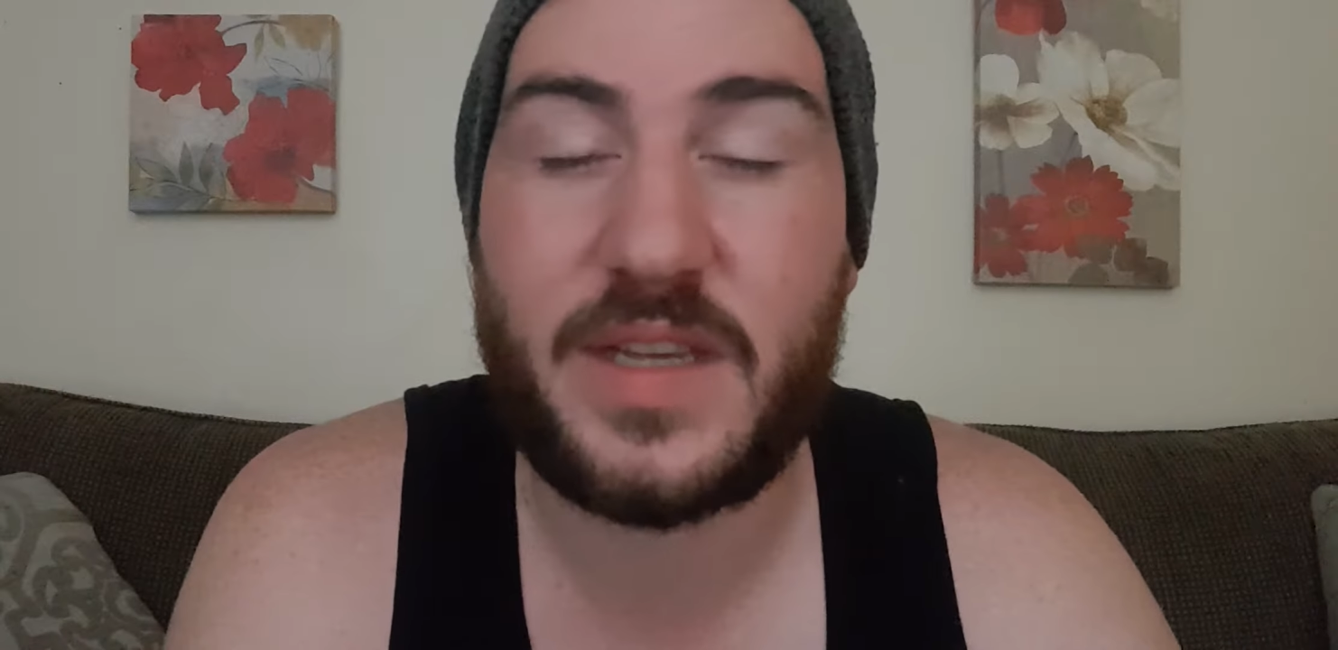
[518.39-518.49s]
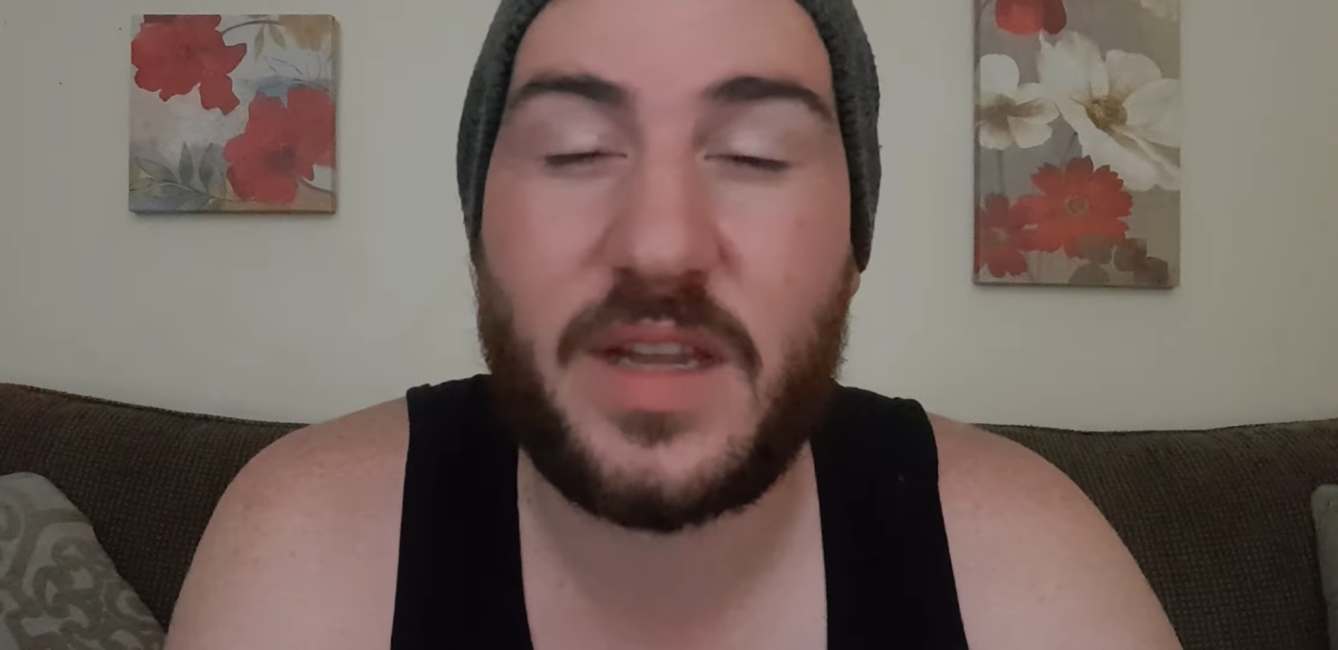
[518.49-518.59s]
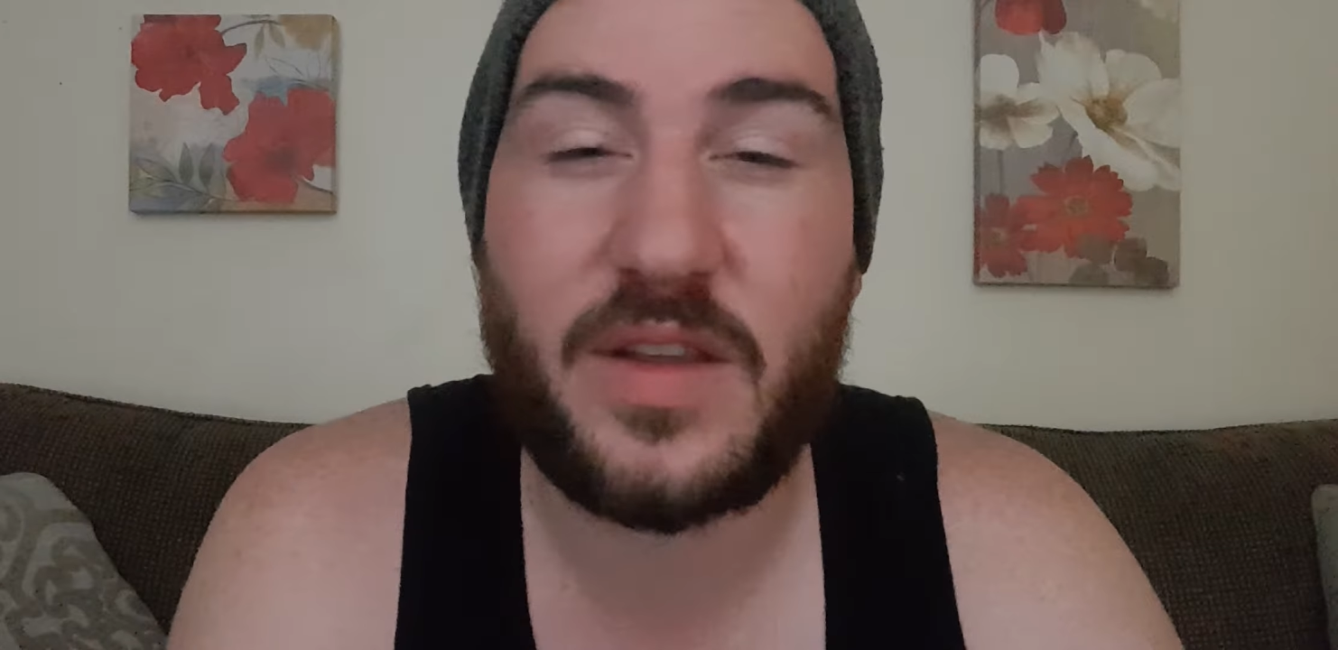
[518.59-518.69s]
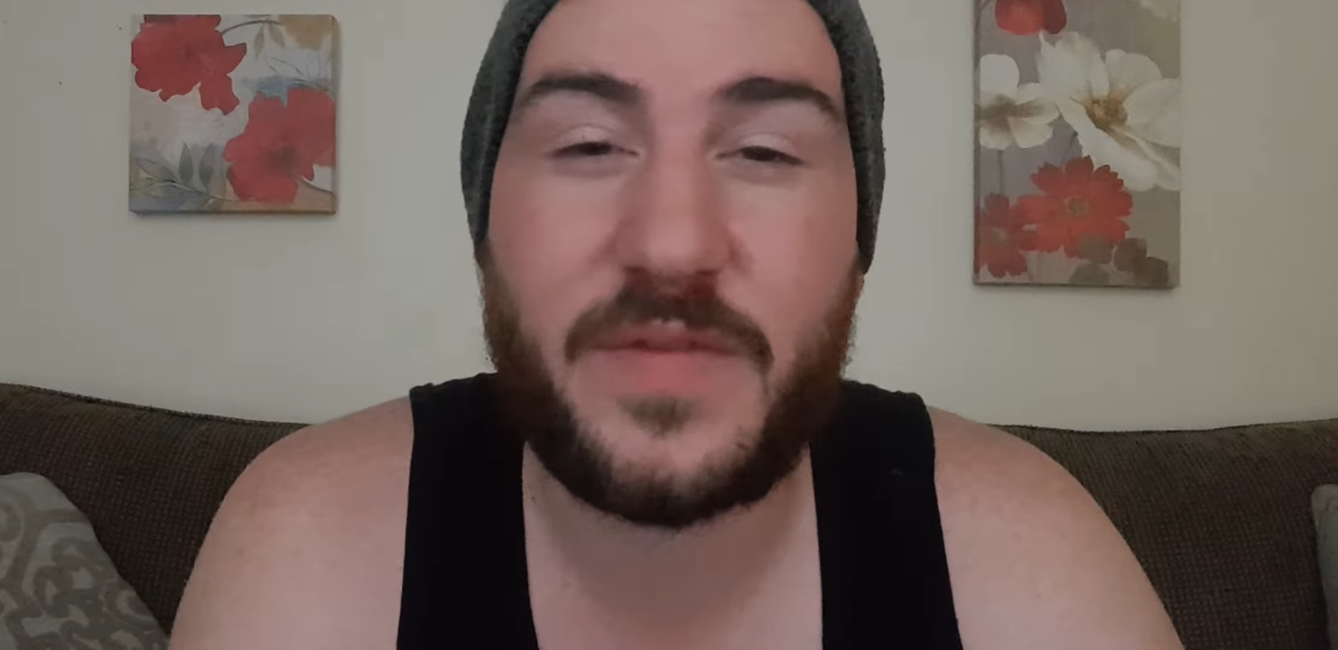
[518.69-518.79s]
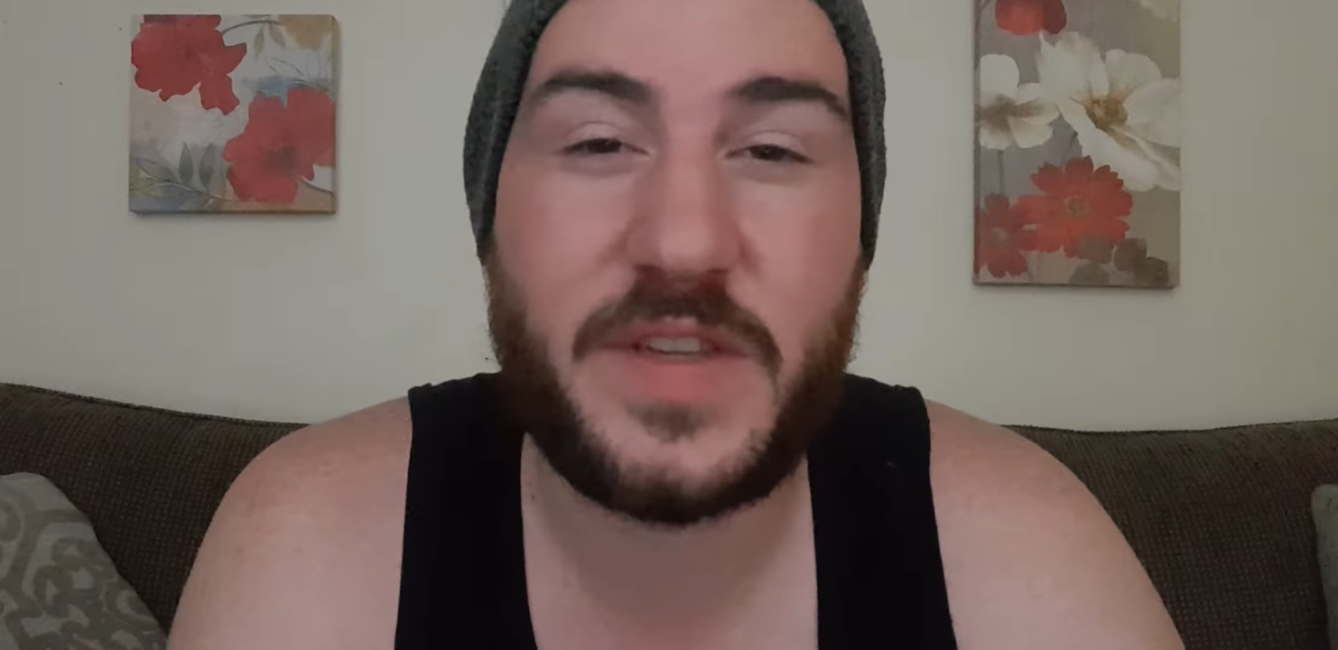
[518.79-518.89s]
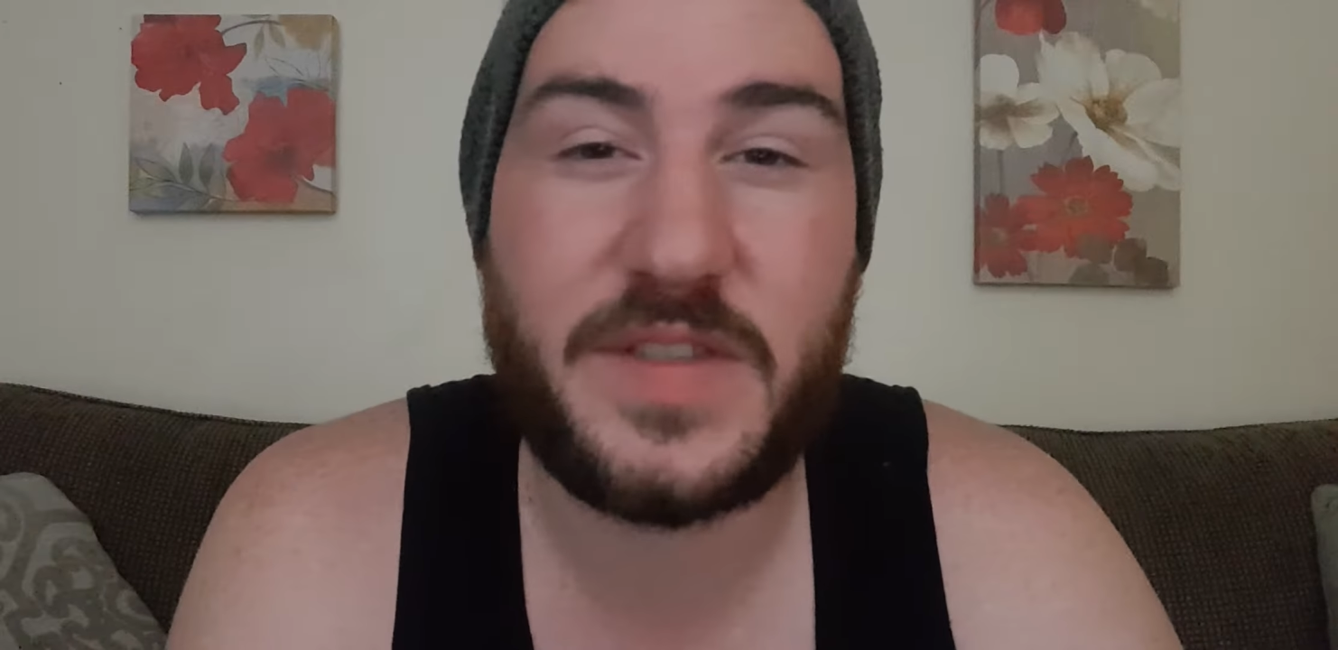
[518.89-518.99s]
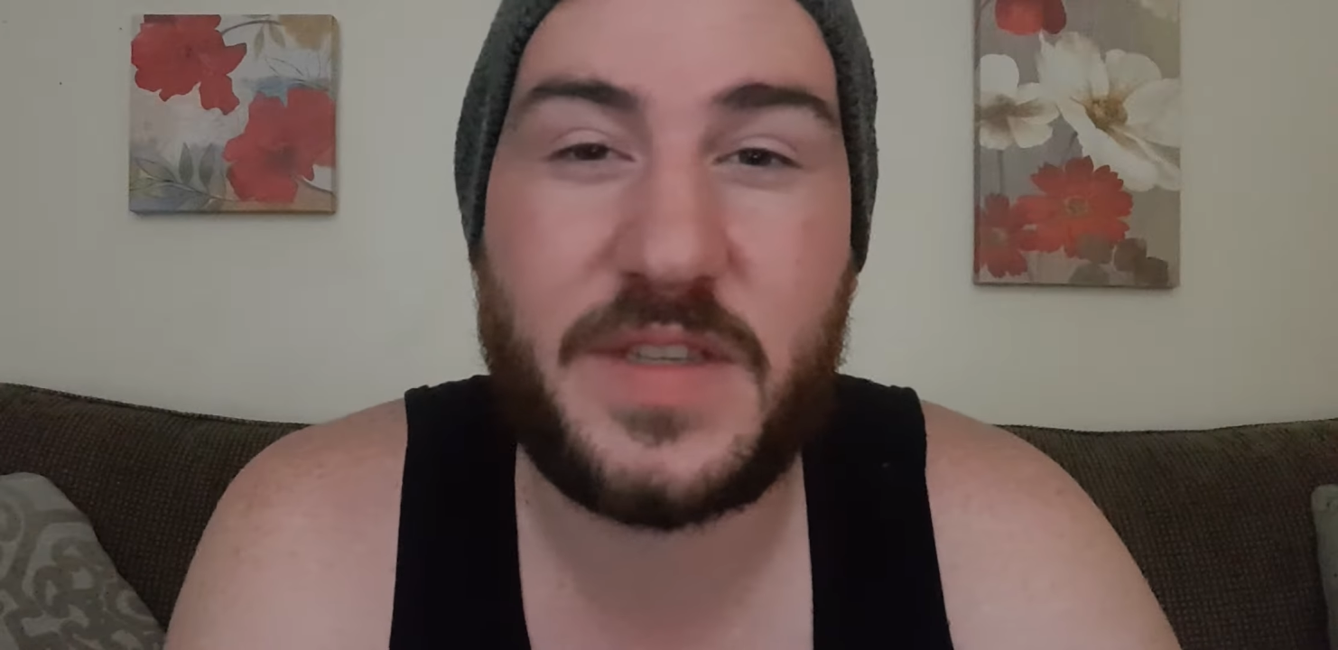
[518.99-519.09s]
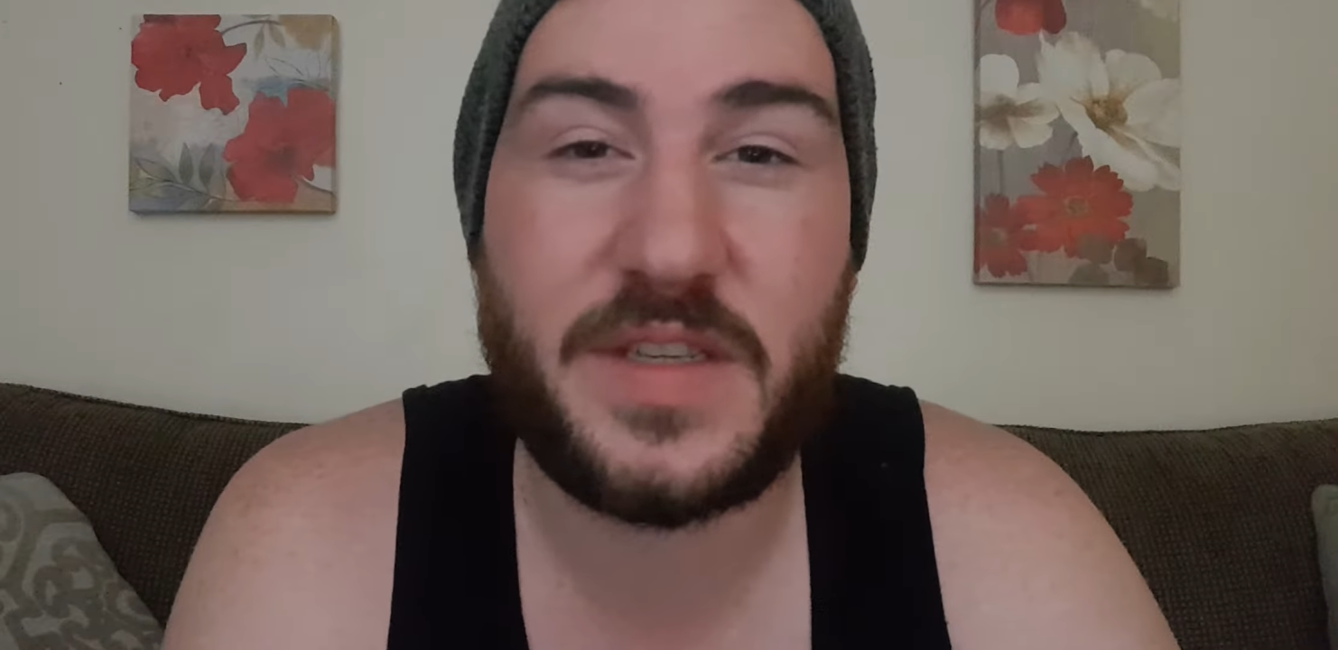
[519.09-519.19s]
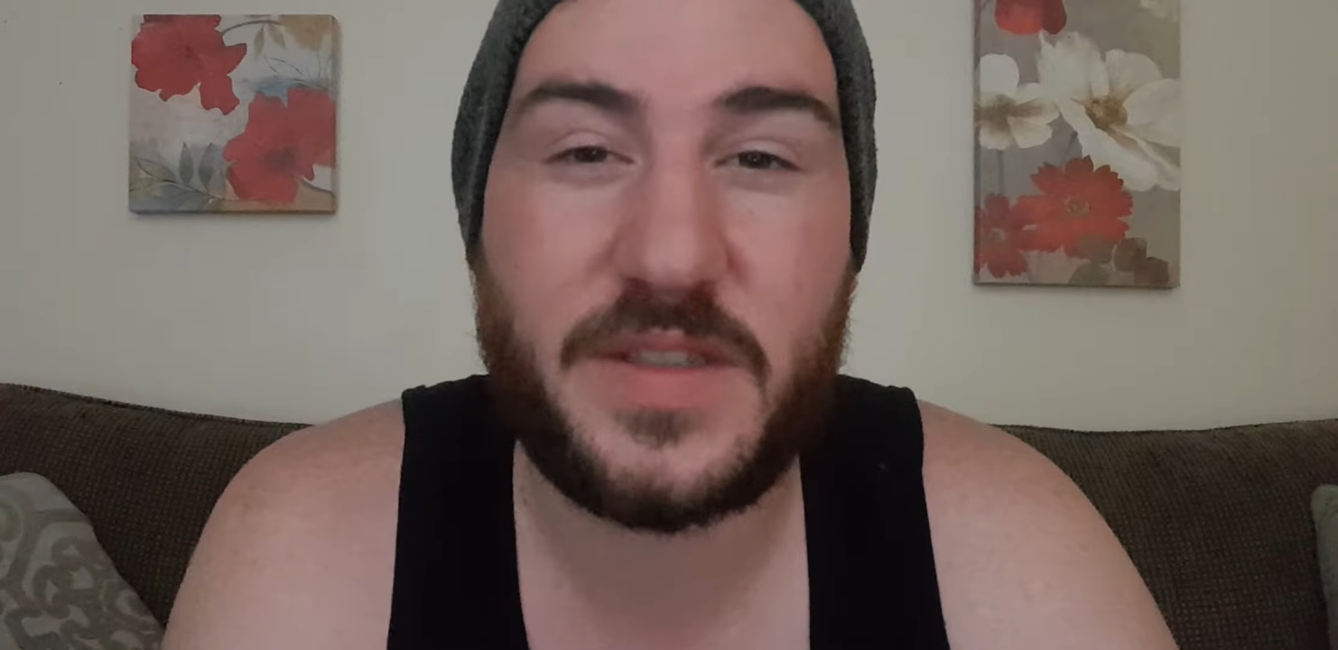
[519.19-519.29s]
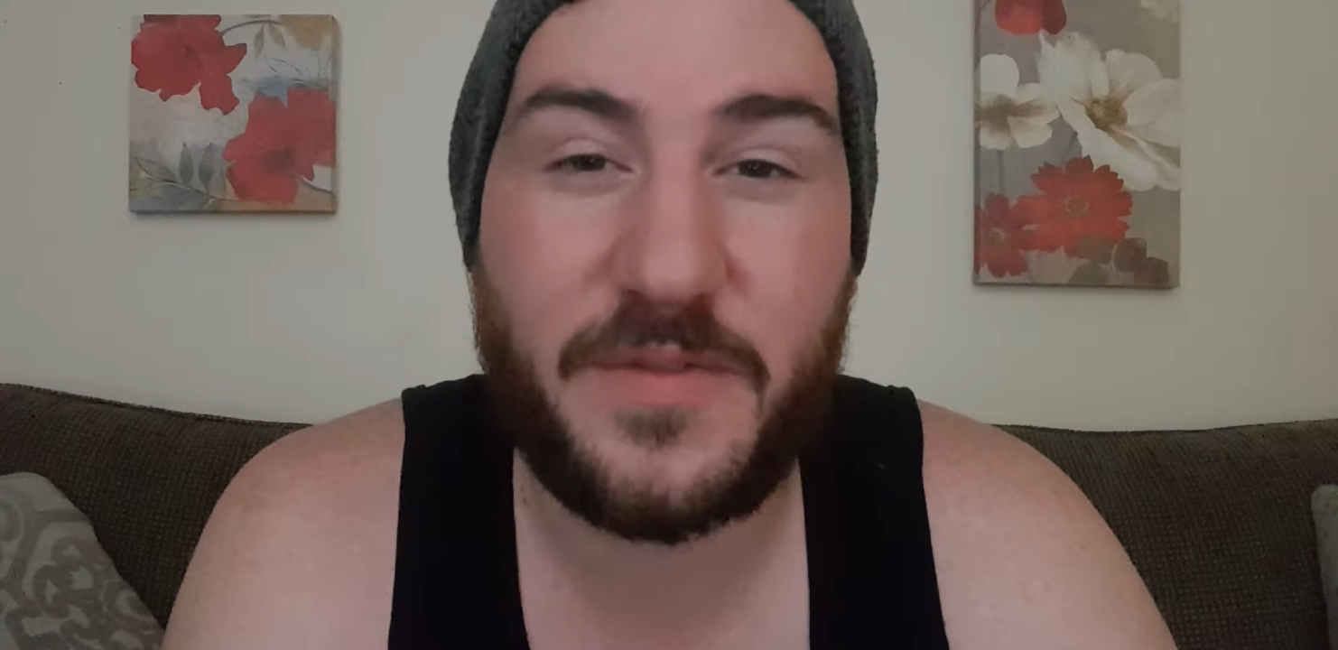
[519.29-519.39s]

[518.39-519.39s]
I love DC as